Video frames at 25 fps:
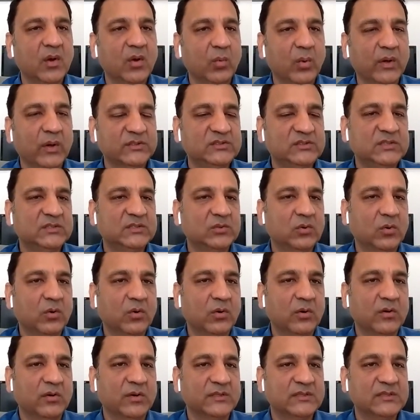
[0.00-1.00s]
Once this
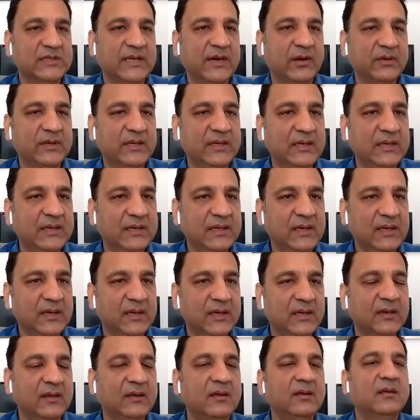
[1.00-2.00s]
order is now keyed
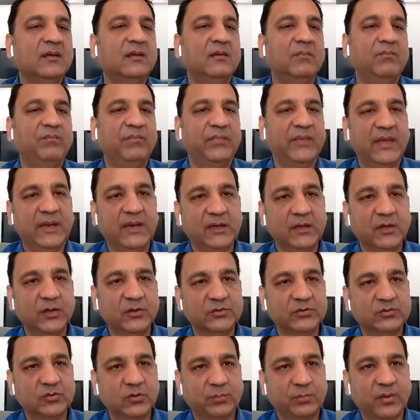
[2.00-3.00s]
in, then it
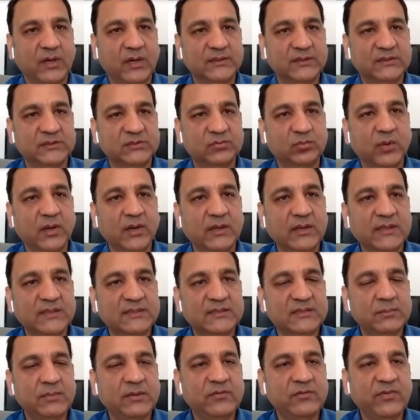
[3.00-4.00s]
goes through a process where it needs
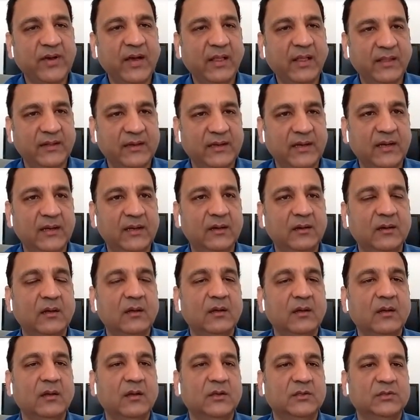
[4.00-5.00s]
to be validated.
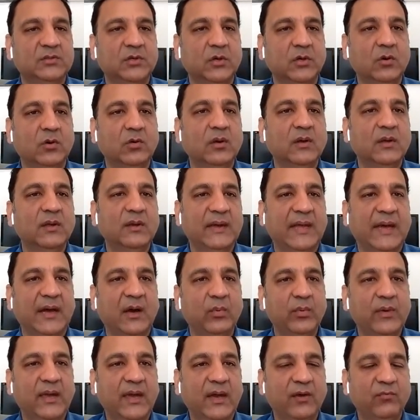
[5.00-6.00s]
So now
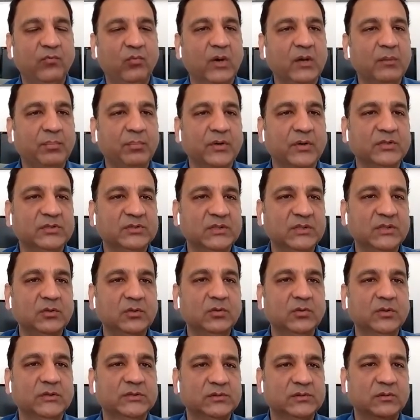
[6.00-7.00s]
we have one person
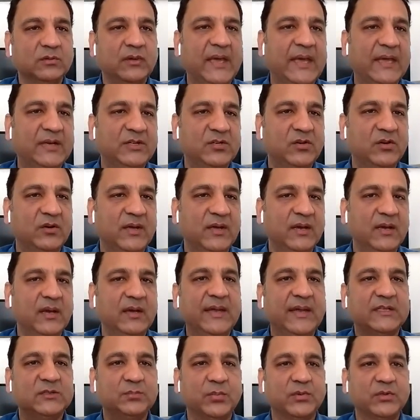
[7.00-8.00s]
who has entered it.
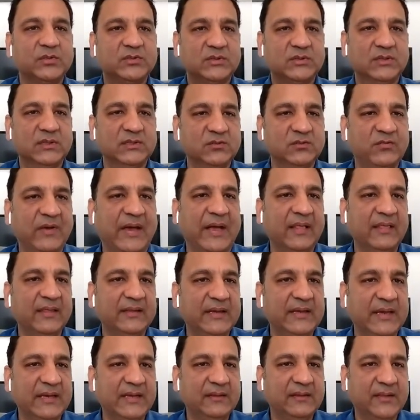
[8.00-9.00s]
Next person is
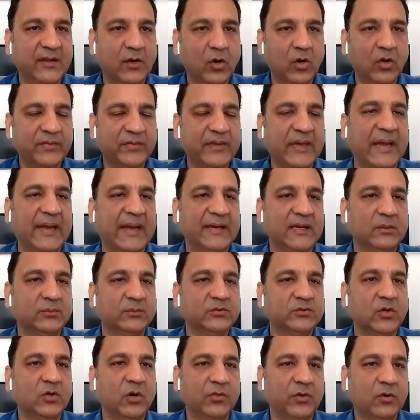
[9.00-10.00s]
validating that all the
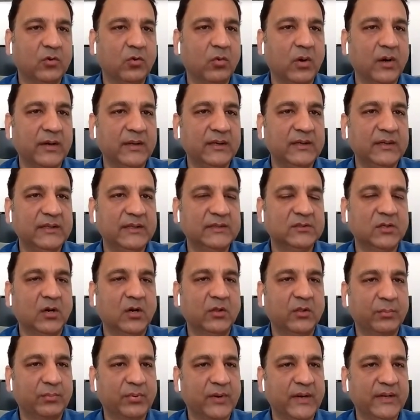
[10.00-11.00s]
items, all the quantities,
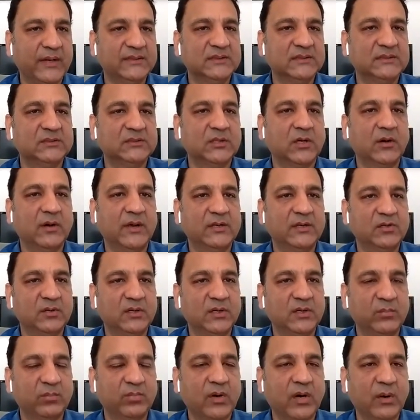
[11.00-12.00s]
all the prices are entered
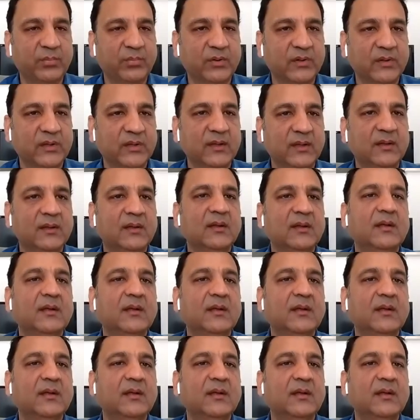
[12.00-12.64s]
in properly.